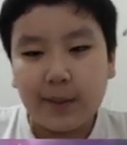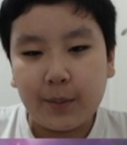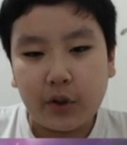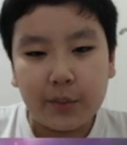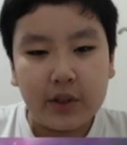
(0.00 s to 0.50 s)
I'm
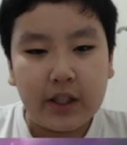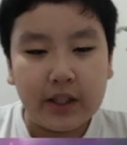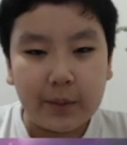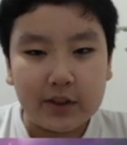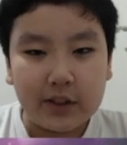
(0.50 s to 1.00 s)
gonna be
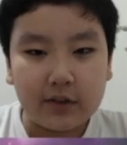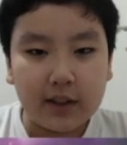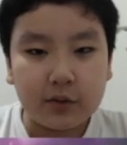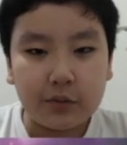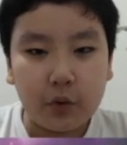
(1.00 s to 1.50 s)
talking about the
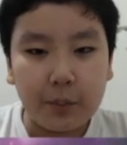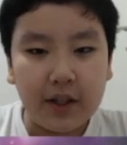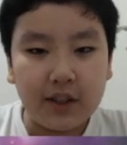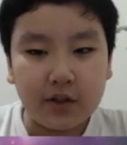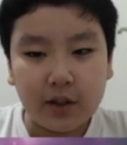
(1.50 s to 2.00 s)

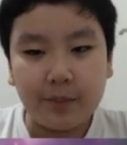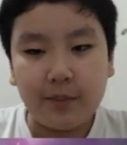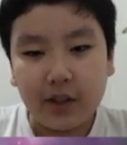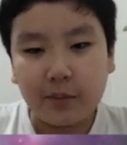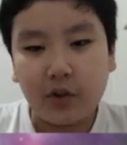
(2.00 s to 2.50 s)
transformation a
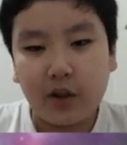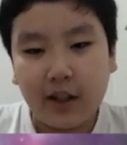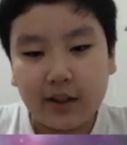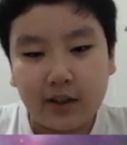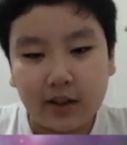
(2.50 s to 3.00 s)
bit more
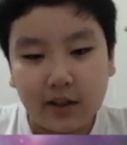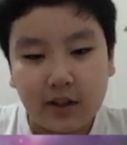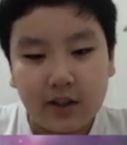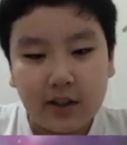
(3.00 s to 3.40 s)
later.